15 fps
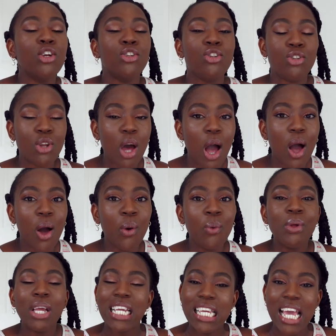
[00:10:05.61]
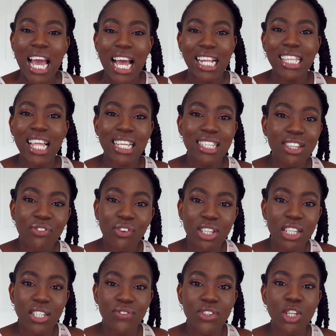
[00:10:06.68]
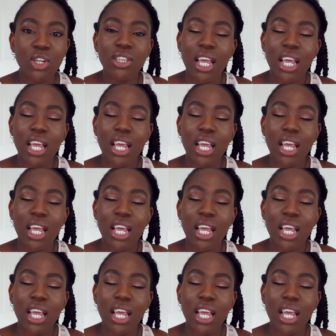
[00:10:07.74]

So yeah, that's it for this video.